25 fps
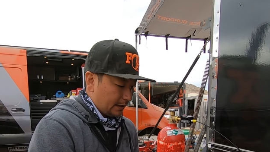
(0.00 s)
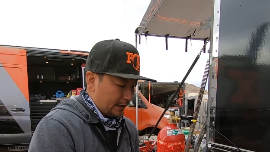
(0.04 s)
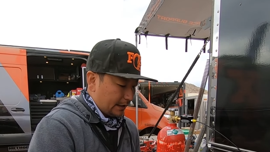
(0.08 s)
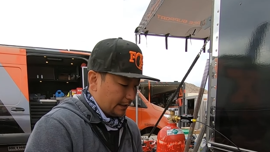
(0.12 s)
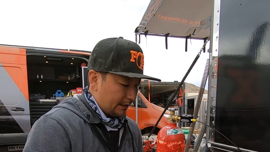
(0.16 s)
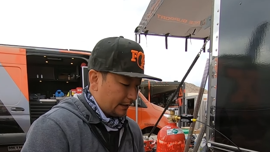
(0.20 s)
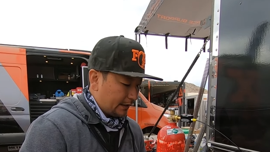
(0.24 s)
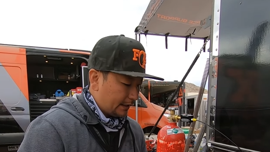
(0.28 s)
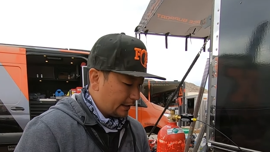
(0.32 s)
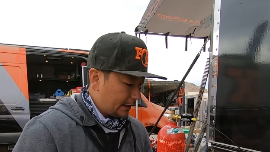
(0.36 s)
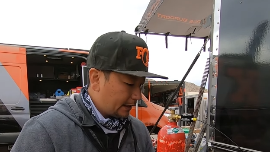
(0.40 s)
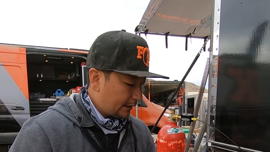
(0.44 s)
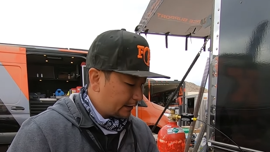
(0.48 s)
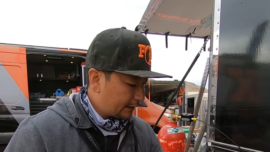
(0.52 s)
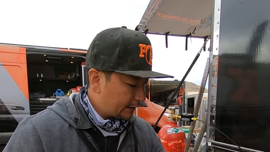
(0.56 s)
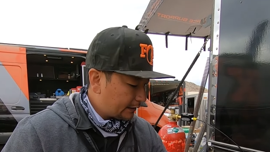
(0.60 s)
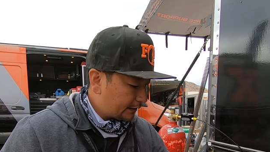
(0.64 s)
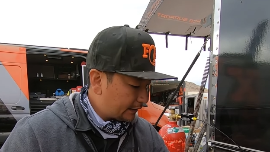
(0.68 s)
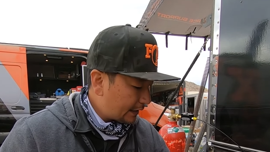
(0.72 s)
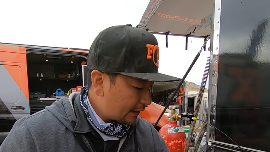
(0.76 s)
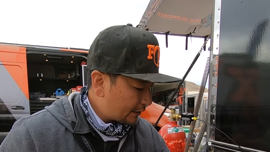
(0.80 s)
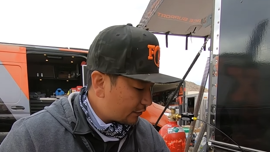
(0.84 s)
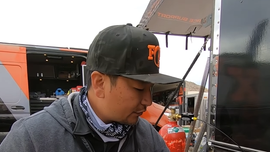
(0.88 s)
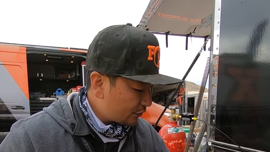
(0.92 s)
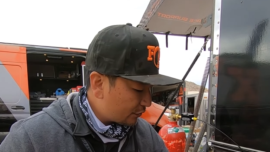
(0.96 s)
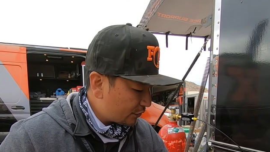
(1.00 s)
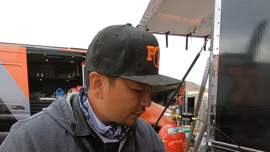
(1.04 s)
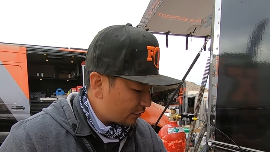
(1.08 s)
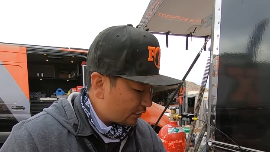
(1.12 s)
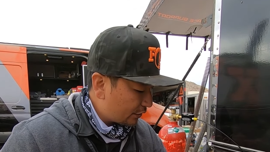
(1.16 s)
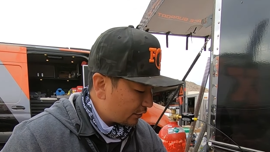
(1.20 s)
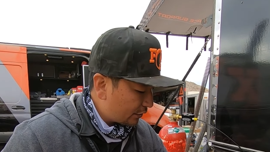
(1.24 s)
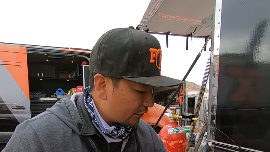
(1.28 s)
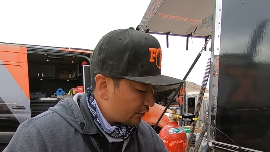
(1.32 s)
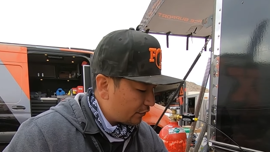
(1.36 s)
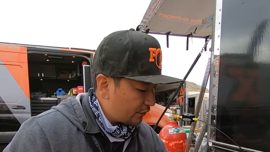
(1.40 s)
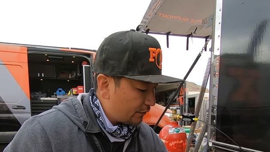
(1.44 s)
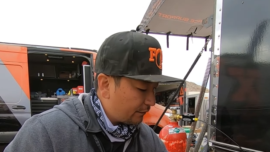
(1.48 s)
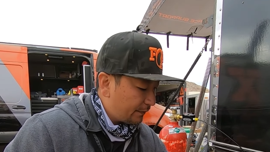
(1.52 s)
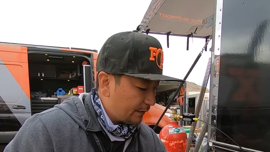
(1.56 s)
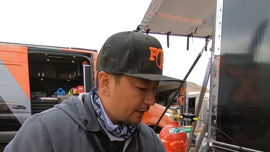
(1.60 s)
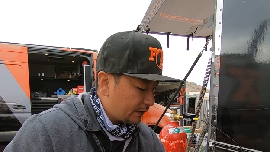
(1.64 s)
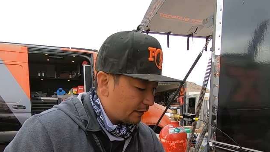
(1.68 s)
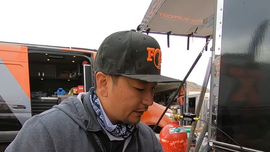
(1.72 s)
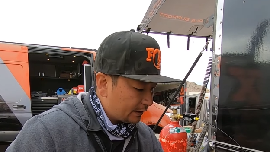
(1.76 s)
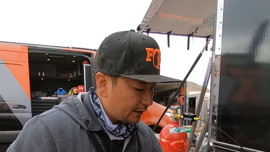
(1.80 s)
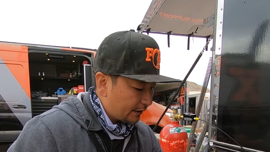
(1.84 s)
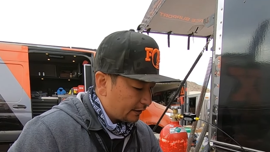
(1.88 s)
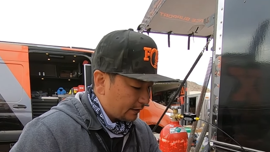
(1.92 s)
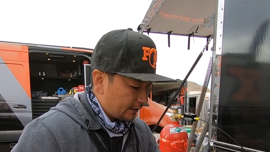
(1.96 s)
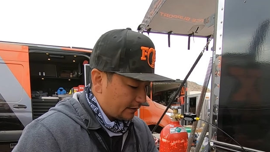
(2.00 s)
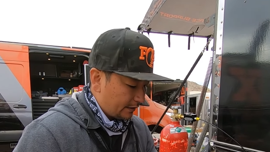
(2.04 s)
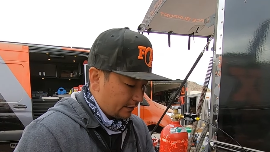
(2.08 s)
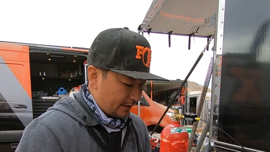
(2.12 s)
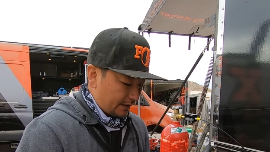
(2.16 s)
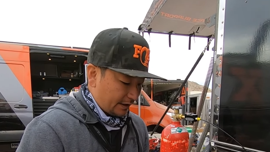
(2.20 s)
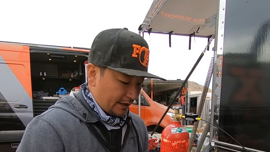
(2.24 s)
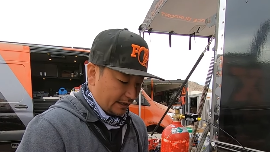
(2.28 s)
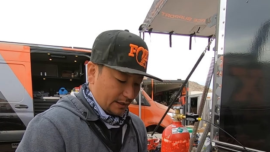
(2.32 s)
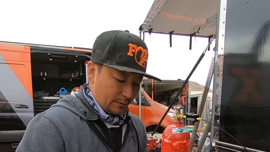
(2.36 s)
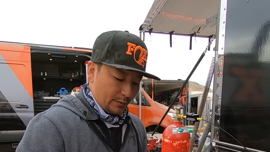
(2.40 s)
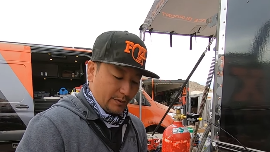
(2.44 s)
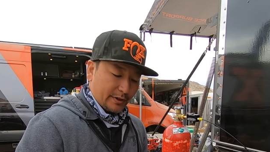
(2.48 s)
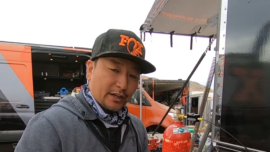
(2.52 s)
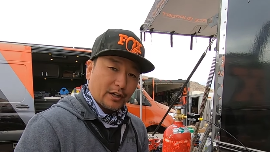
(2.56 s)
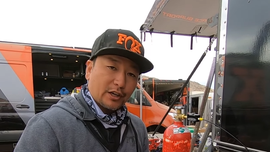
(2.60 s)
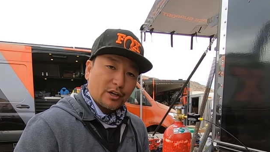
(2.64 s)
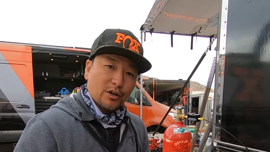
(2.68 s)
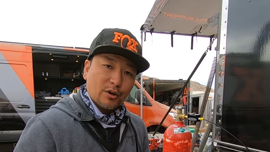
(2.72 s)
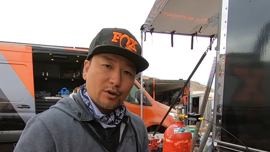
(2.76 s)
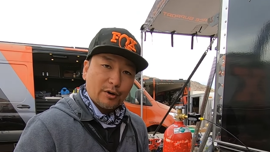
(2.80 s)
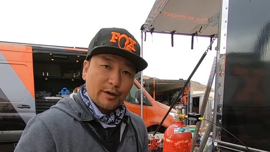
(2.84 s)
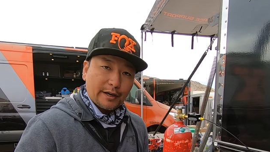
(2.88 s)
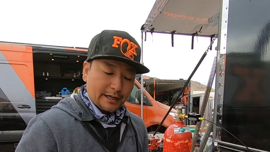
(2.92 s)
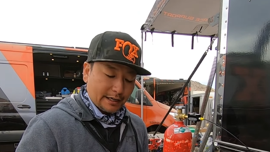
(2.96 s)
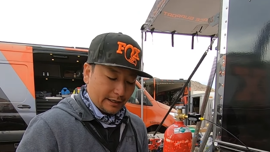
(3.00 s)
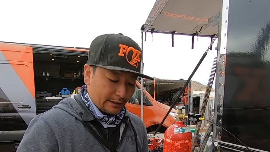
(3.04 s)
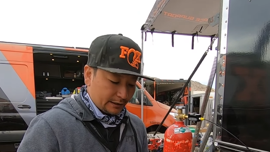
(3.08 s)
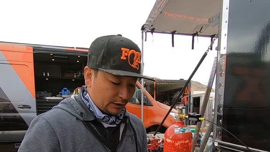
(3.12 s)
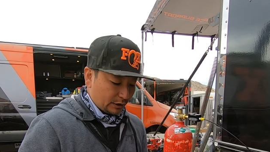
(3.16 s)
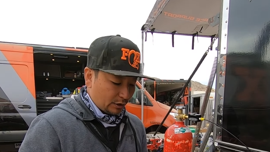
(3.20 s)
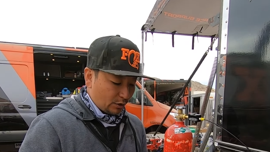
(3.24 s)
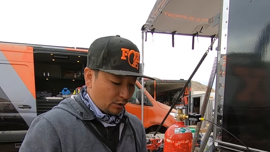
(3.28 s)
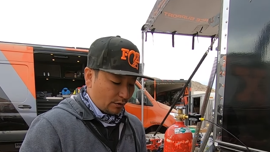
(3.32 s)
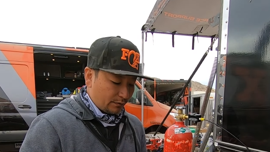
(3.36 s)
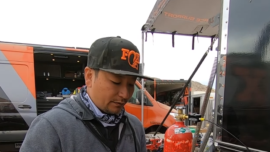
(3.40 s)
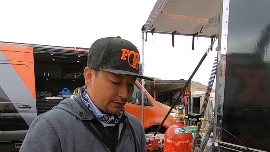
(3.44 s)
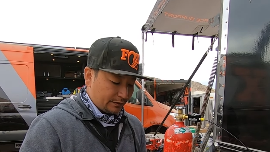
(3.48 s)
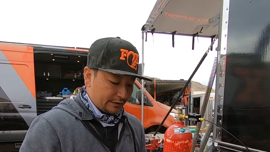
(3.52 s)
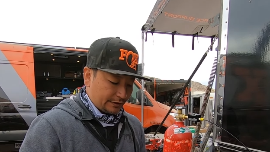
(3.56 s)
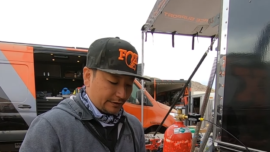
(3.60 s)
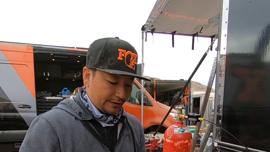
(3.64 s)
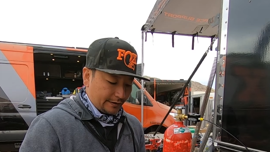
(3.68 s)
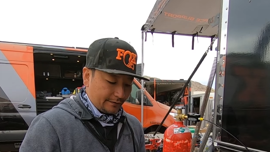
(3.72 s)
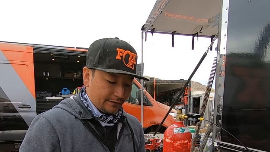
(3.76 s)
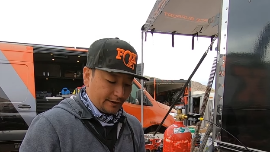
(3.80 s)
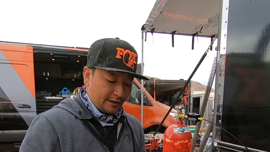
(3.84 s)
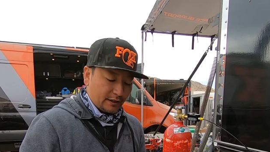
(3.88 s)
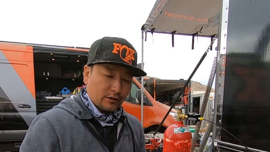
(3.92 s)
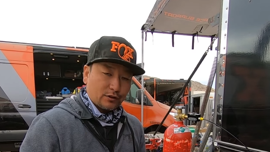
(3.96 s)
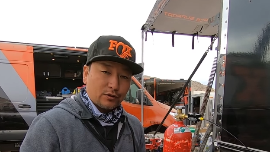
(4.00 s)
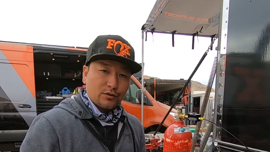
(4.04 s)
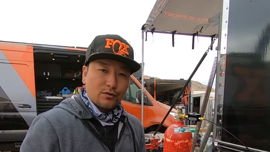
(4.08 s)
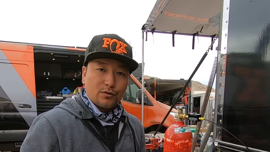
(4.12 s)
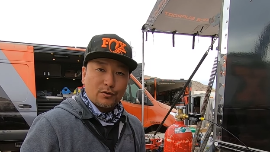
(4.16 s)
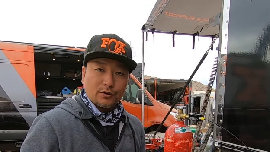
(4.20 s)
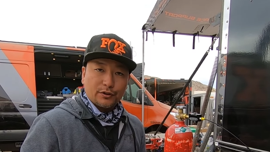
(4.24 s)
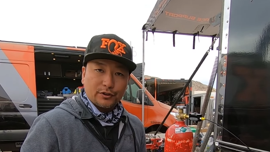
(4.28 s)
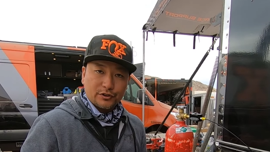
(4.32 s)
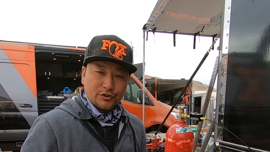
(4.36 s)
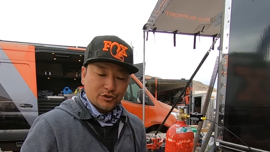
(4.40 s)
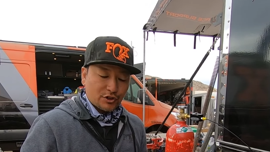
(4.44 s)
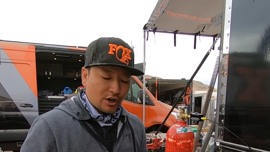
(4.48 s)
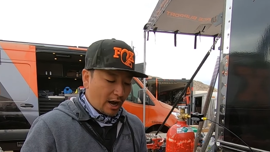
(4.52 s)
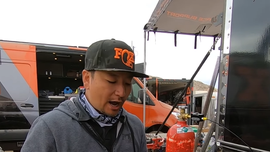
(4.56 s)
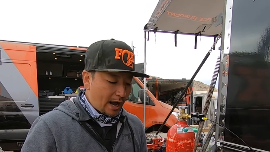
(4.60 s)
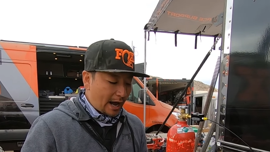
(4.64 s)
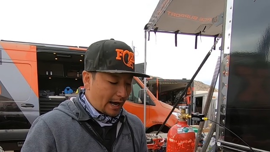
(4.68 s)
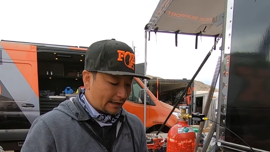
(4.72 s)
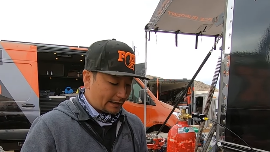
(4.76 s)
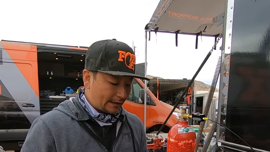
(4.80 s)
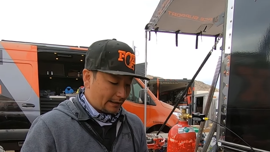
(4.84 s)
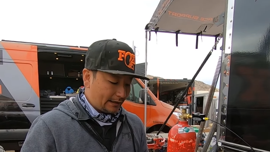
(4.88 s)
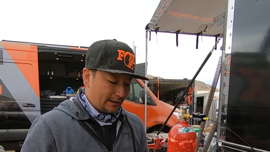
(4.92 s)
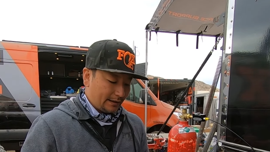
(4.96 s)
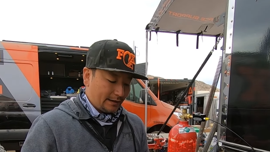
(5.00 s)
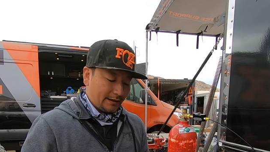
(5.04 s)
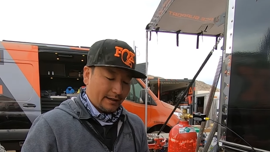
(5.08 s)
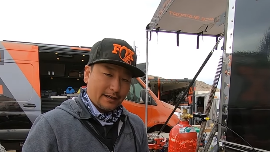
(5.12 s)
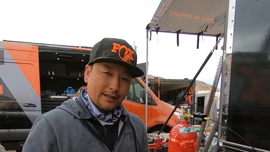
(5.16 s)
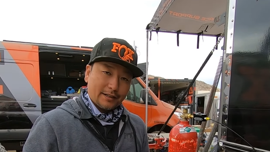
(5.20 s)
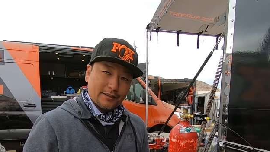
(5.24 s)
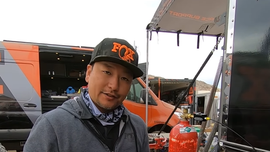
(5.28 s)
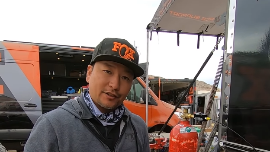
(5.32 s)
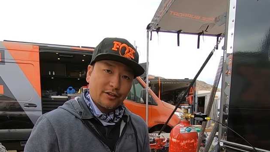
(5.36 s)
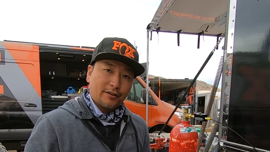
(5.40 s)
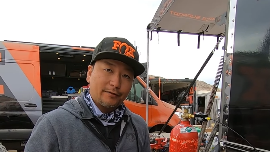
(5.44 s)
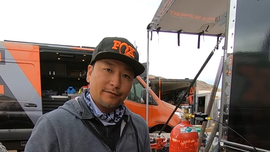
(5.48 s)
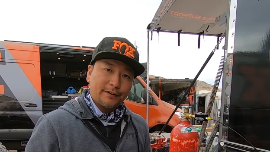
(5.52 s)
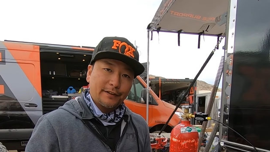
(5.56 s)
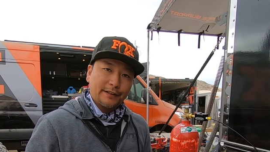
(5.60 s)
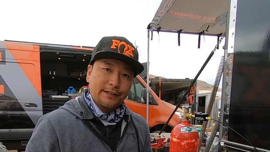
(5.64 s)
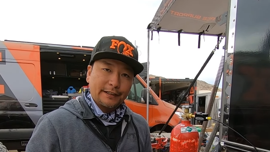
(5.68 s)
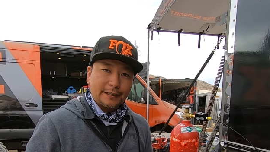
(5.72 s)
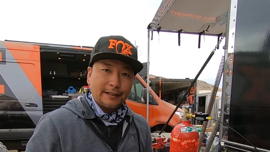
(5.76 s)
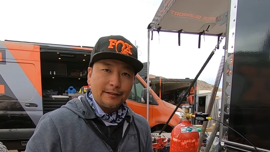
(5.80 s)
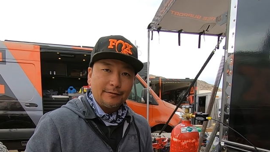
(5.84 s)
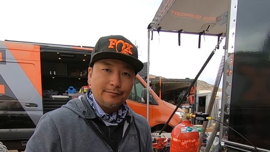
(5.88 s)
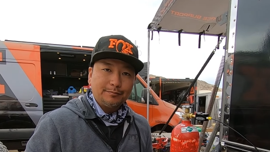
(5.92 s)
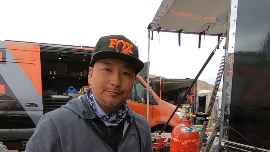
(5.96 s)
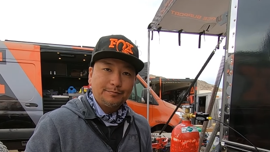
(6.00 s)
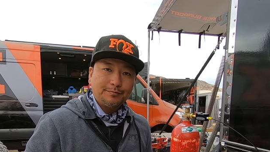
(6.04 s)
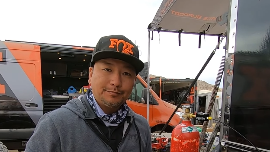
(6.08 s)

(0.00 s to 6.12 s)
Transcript: And then connect your, your filler. And then we can go ahead and go over to the vehicle or the shock and start filling it.